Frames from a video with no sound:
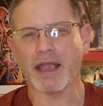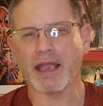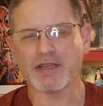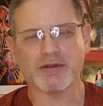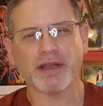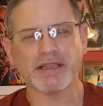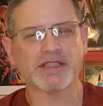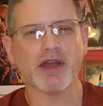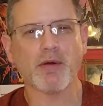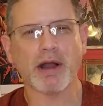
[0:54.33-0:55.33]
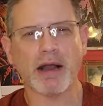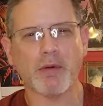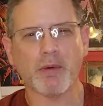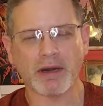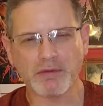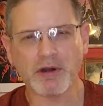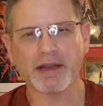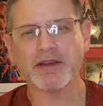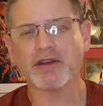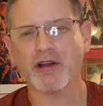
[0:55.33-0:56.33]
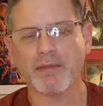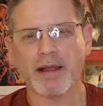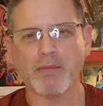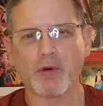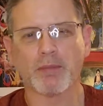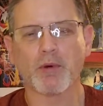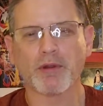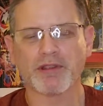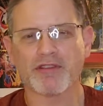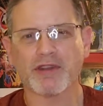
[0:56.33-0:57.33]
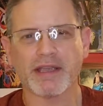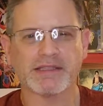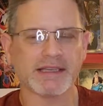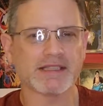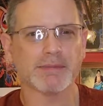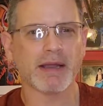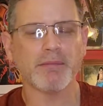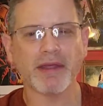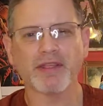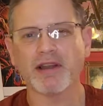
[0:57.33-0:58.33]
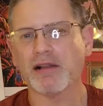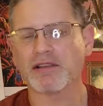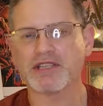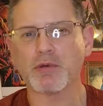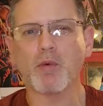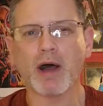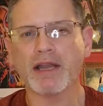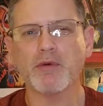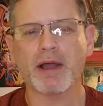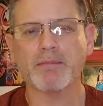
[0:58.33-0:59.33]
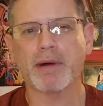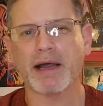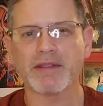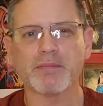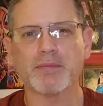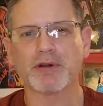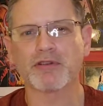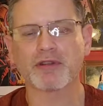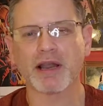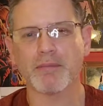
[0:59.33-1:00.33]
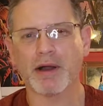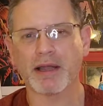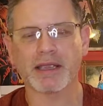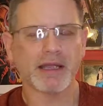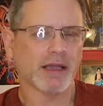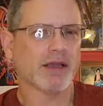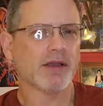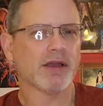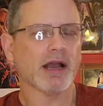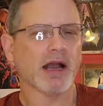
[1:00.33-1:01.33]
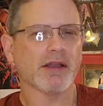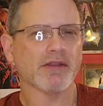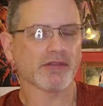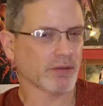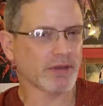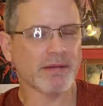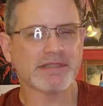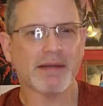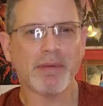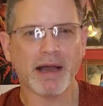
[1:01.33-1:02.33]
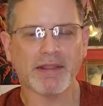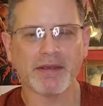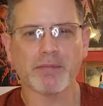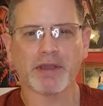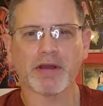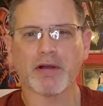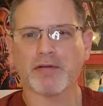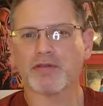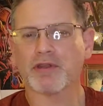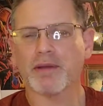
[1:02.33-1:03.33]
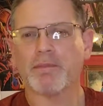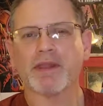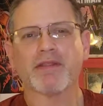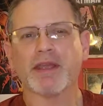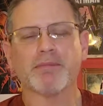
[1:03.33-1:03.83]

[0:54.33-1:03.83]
as you guys know, what I'm trying to talk about more and more these days is my methodology. Why do I buy the books that I buy? Sometimes I buy them because they